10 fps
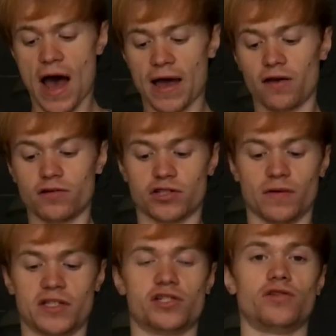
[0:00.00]
I
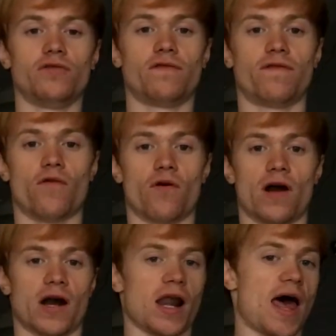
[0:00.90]
usually shoot
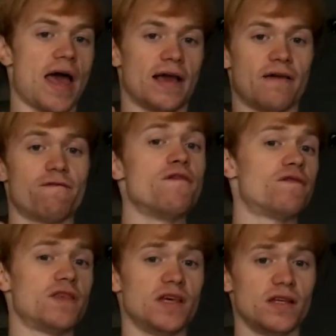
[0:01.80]
for like
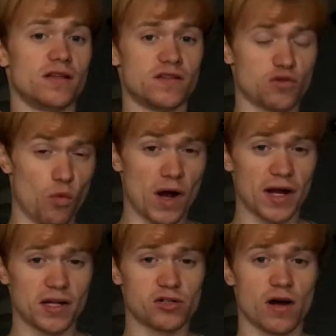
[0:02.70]
15 to
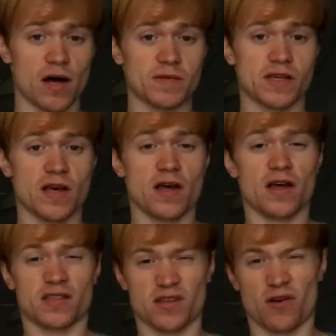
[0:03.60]
20 drops,
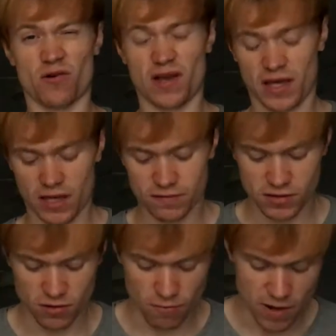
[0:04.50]
so it
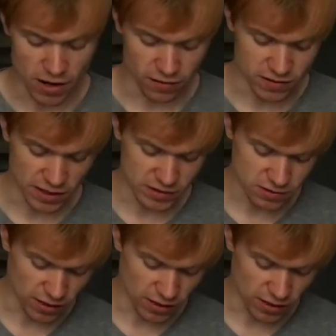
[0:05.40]
gives you a better taste.